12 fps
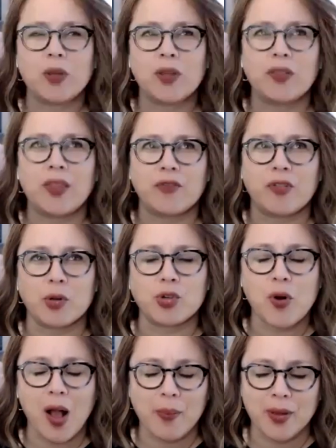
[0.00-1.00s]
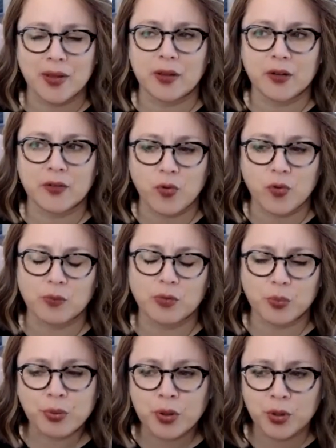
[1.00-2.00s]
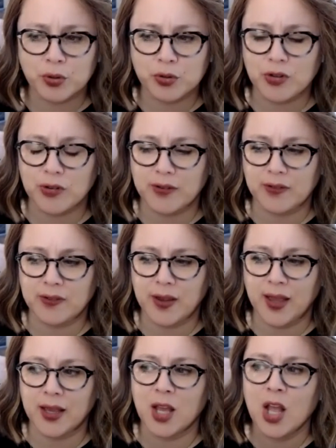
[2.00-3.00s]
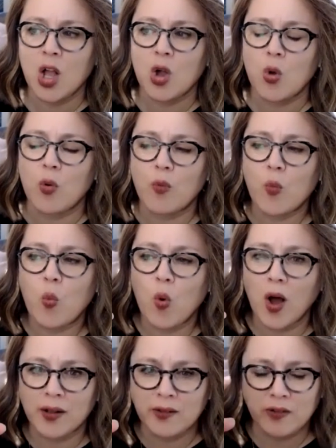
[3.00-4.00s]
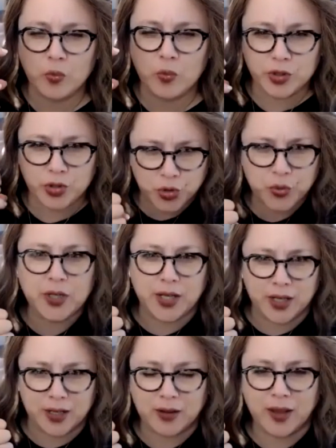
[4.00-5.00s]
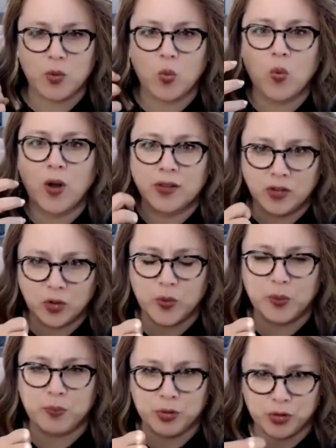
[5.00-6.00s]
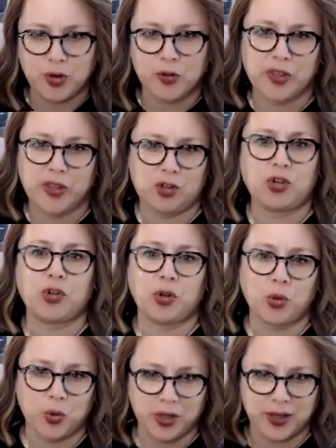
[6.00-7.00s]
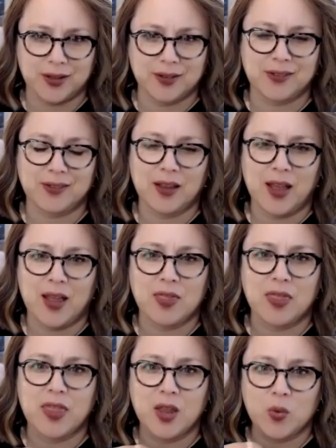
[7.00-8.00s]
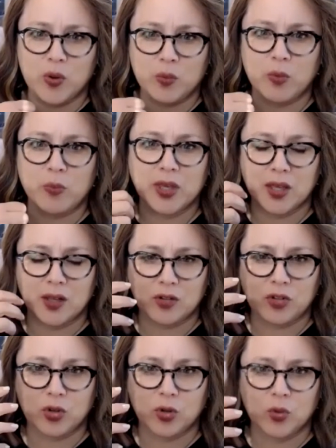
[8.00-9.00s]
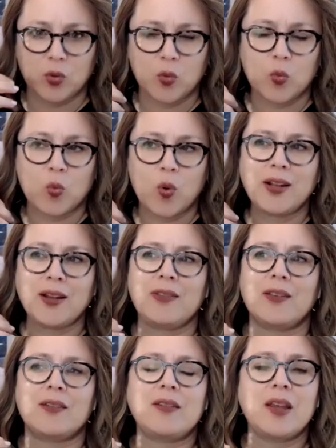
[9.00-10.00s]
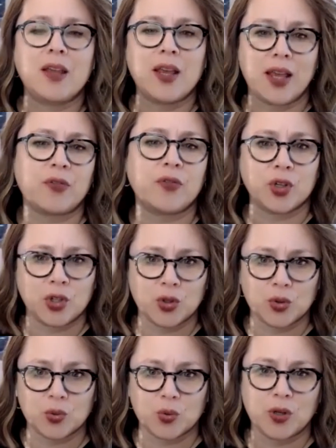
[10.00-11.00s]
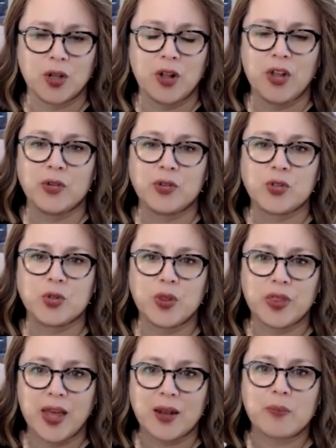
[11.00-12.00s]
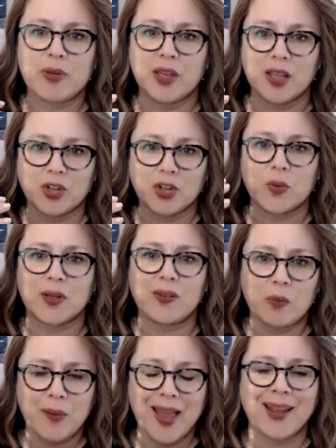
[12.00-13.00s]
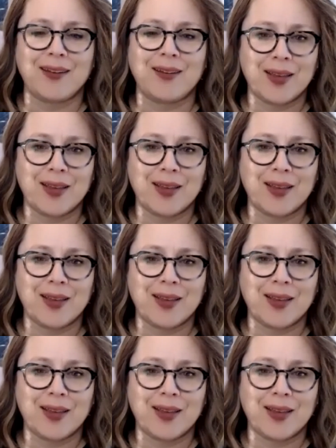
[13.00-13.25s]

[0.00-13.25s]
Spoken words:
me, then from a trauma-informed approach, is to say, once retreated, like once we preserve the internal organs, and then we will begin to, what does it take for you to then begin to expand